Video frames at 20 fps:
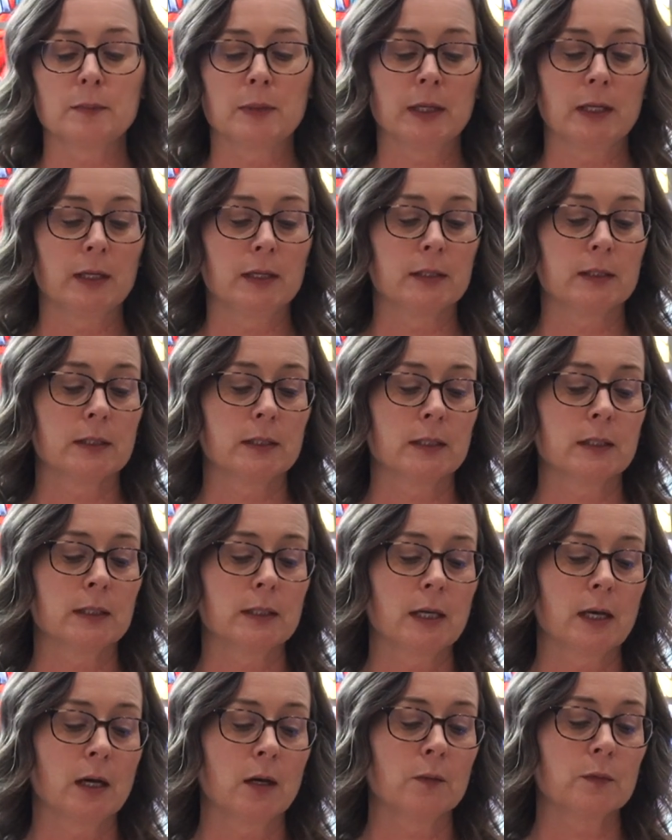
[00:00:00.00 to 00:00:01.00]
painted,
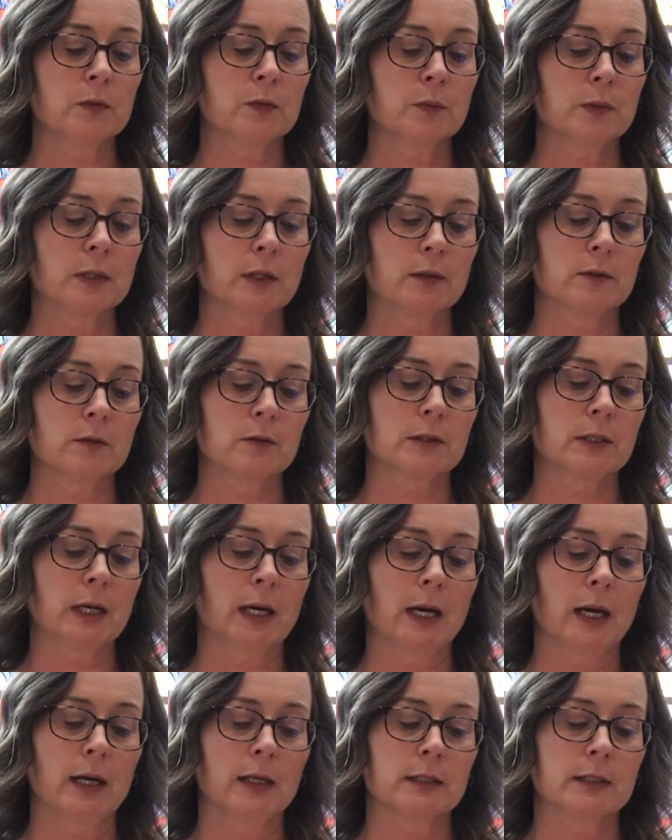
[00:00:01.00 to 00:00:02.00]
and helped with other
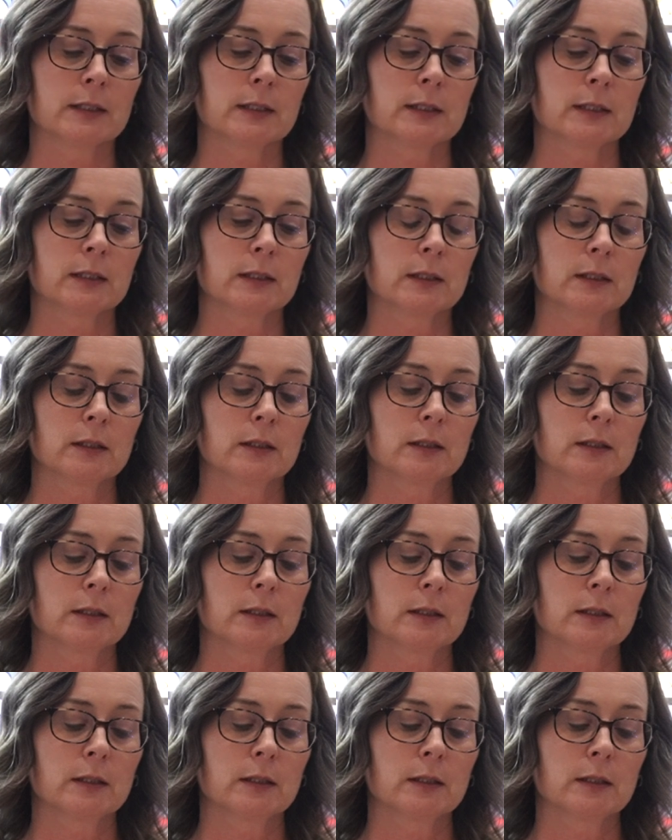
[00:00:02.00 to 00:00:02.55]
tasks.